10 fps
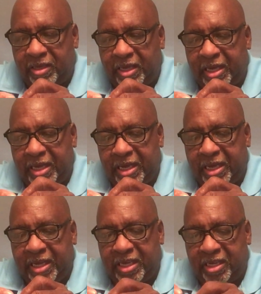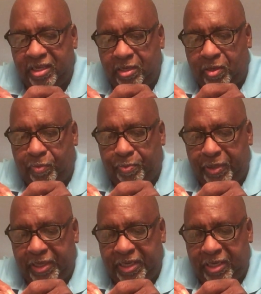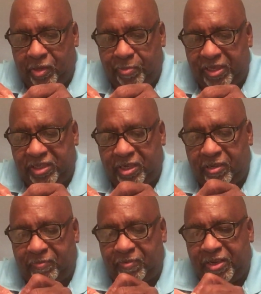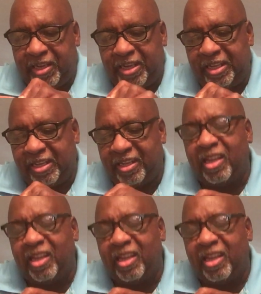And I'm putting it on my jump ring.